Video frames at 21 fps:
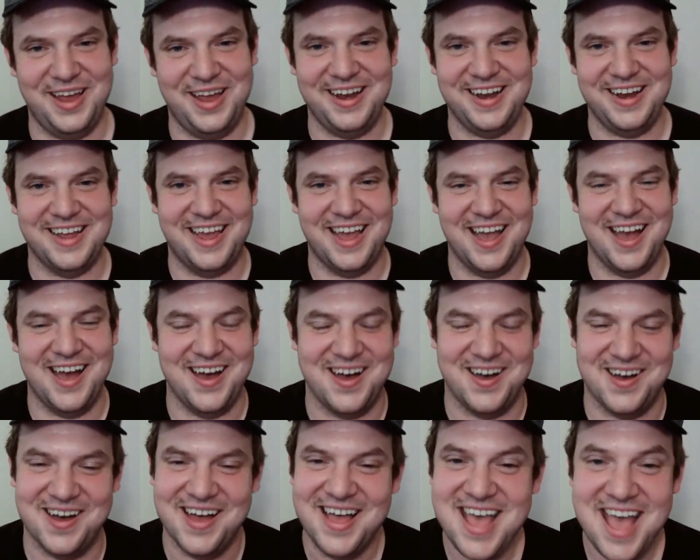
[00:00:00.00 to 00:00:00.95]
there you go.
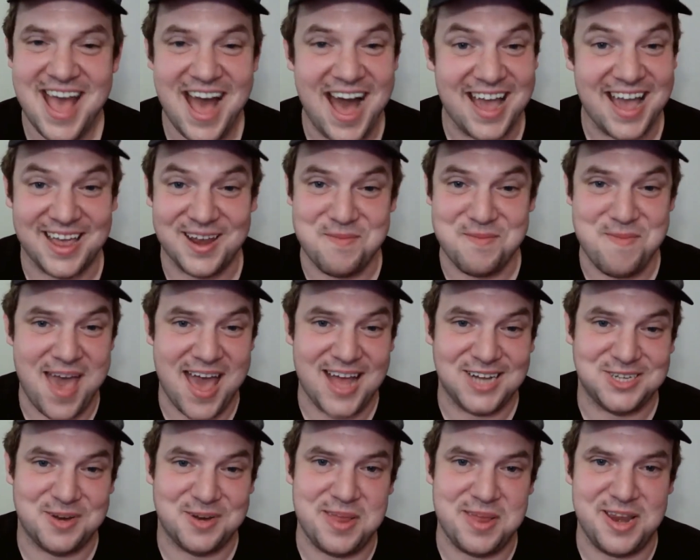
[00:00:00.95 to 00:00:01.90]
I can
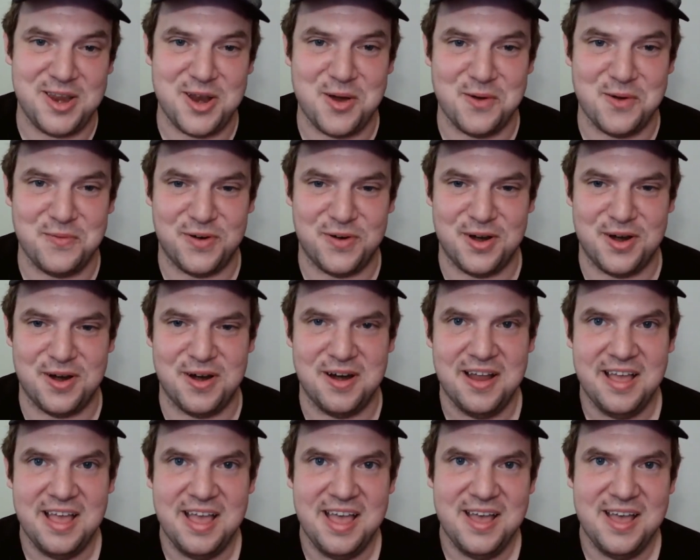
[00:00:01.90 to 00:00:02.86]
imagine. I mean,
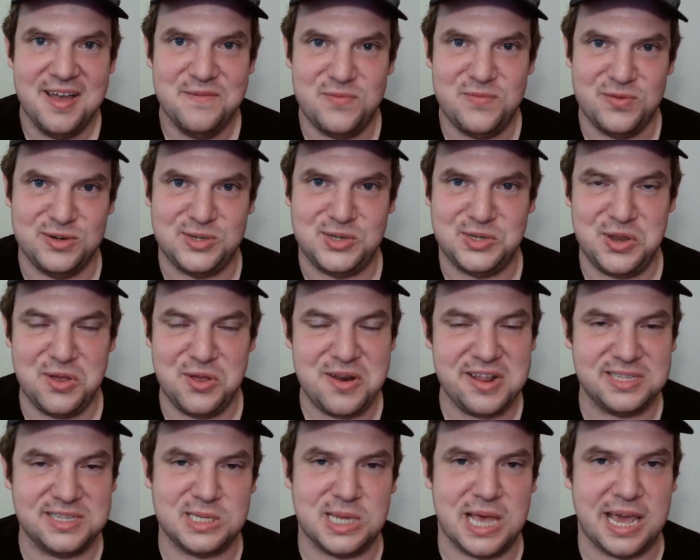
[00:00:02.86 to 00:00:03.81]
for
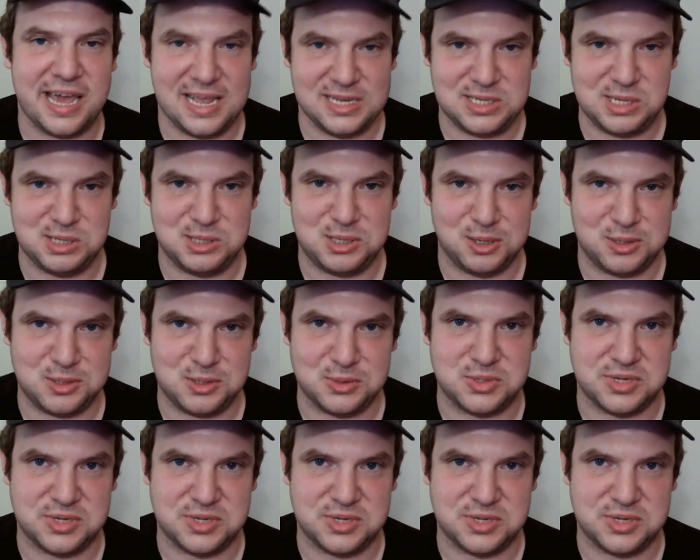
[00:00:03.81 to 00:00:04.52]
students, I guess it's also